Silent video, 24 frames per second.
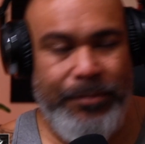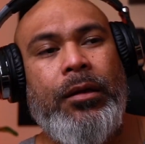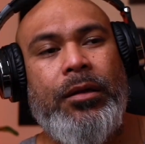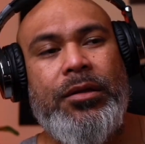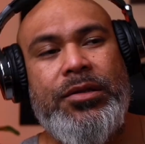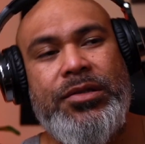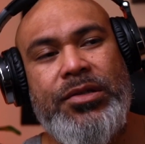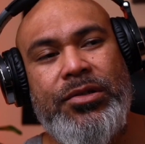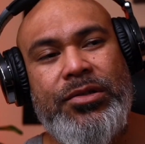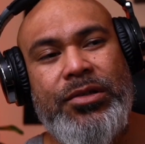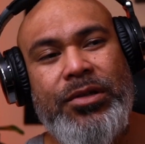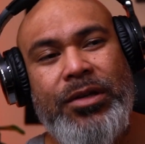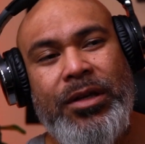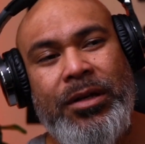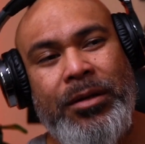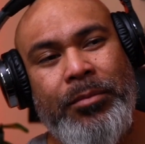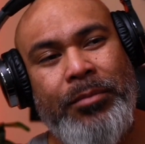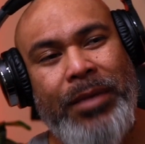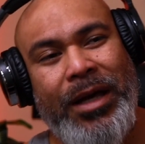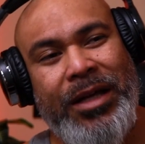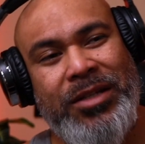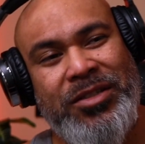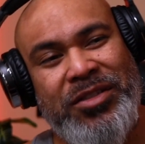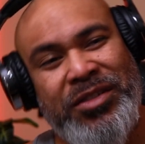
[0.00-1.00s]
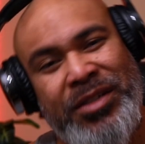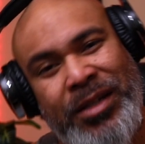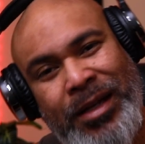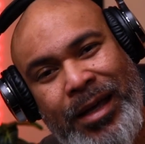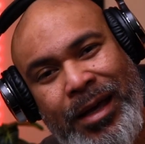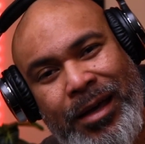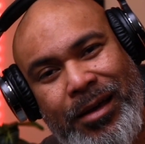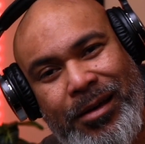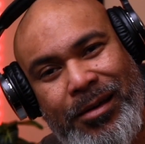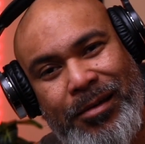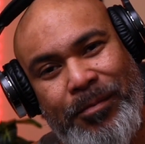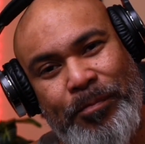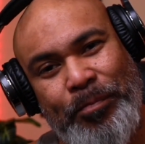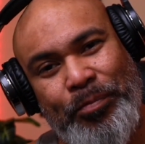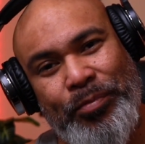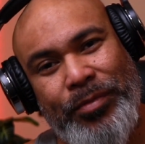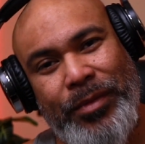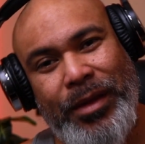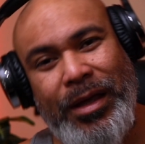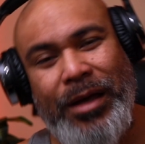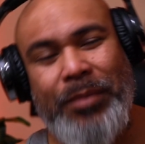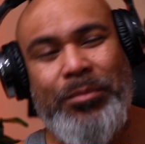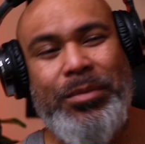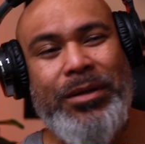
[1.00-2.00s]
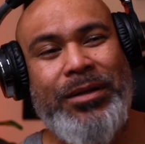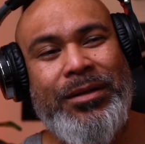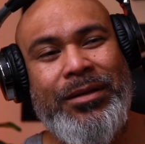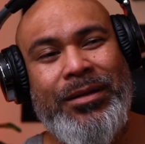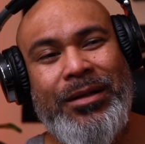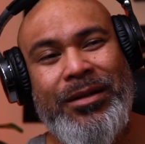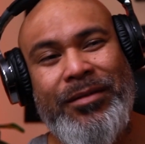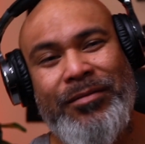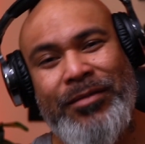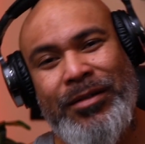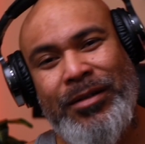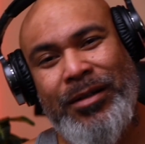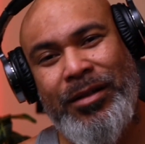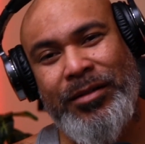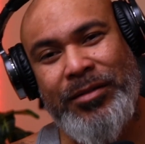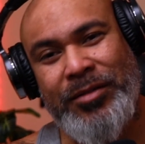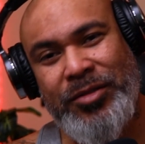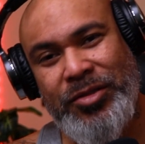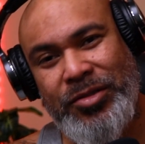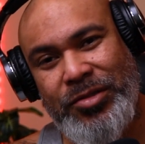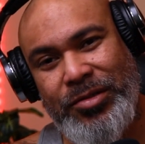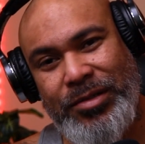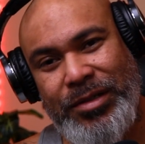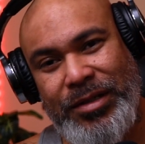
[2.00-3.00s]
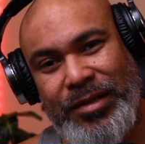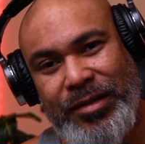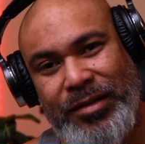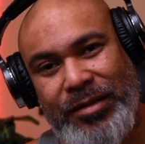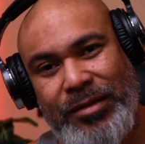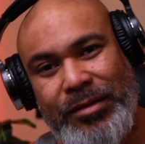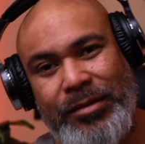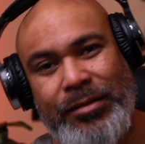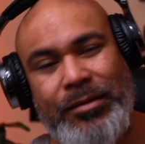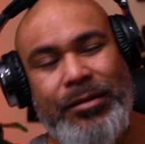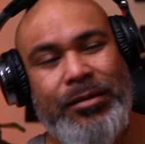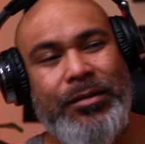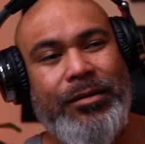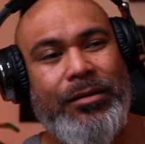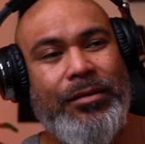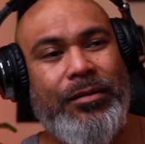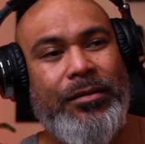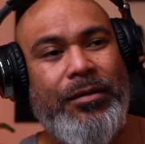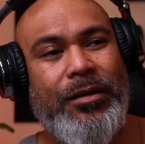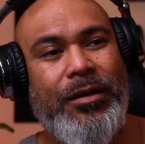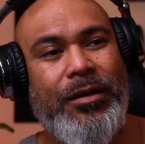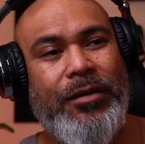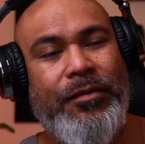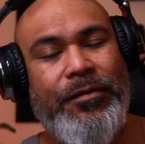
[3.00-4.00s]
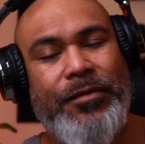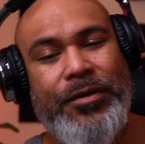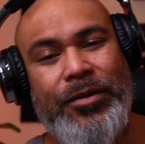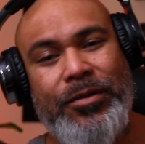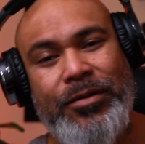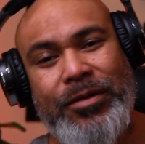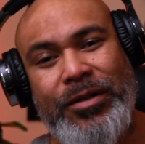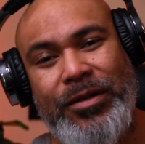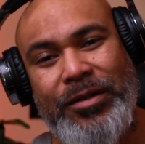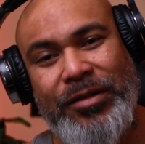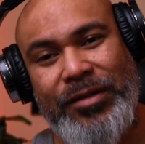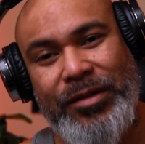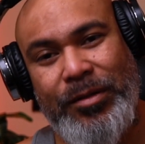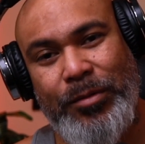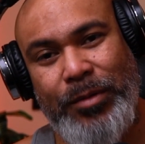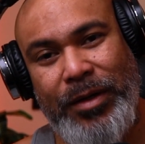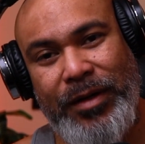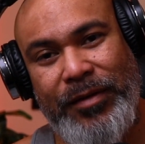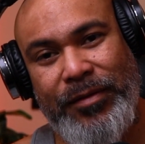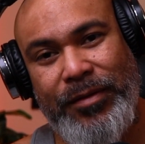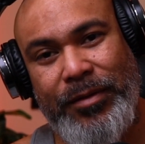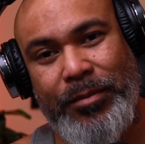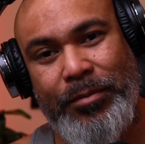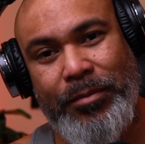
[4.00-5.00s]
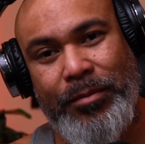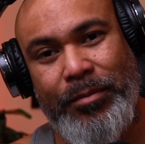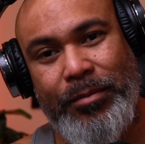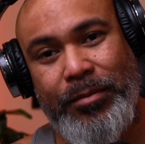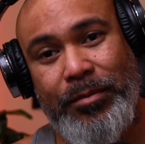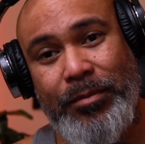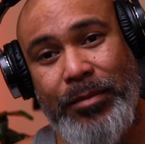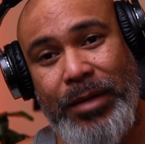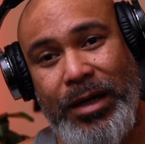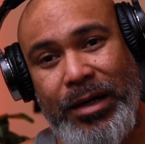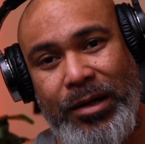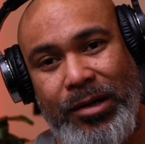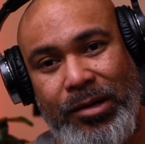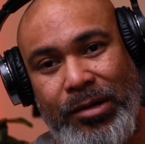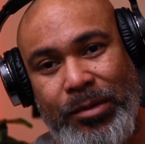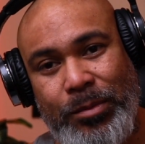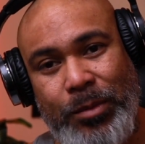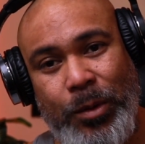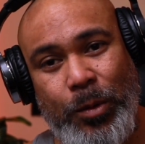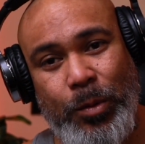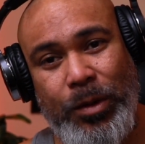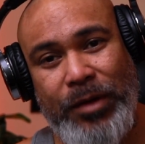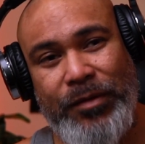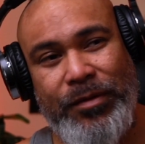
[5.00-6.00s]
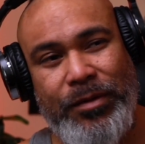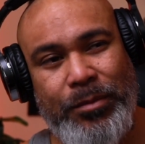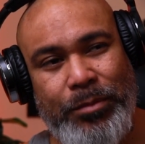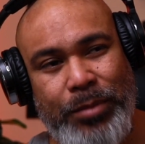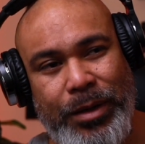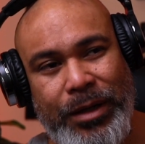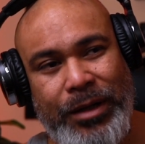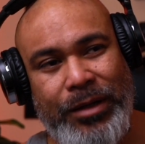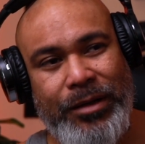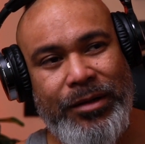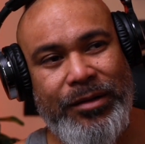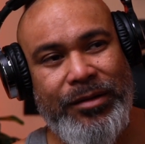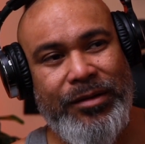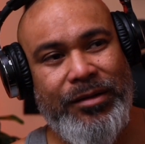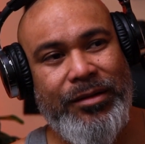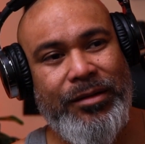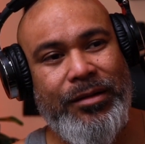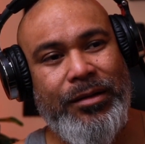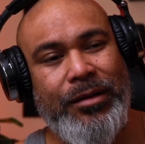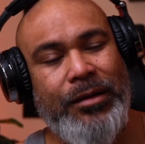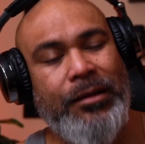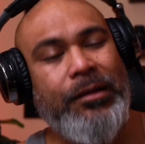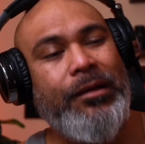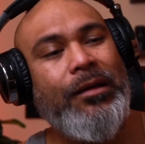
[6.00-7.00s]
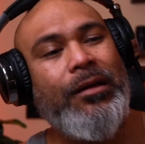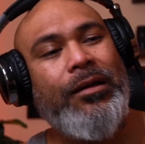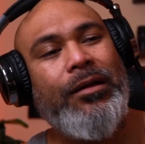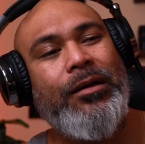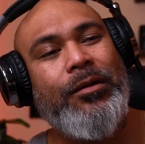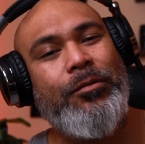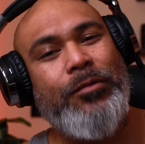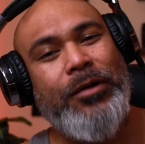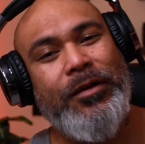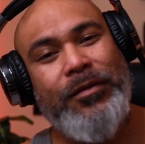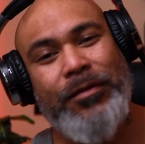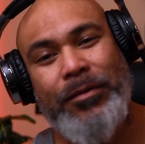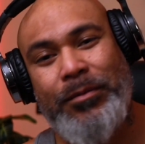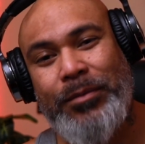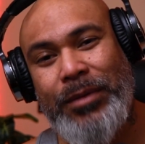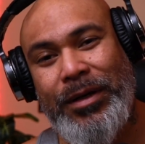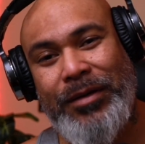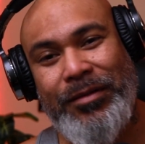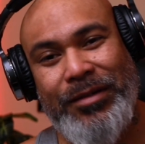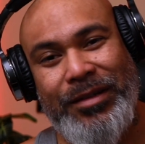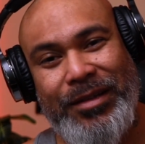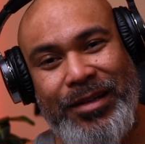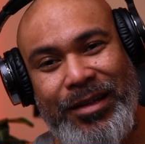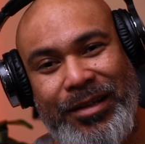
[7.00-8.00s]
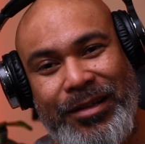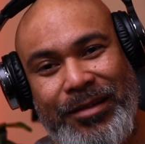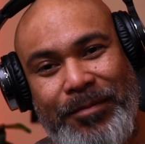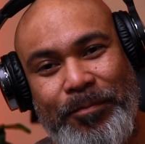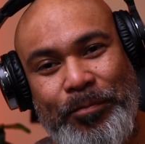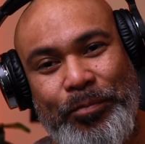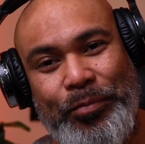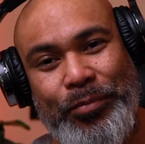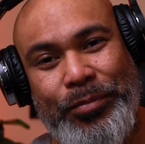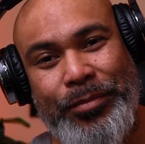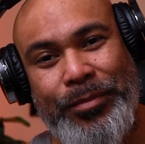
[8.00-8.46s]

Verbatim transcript: So you can imagine now, I've been living on the streets, a few years away from my home, away from parents, away from everything.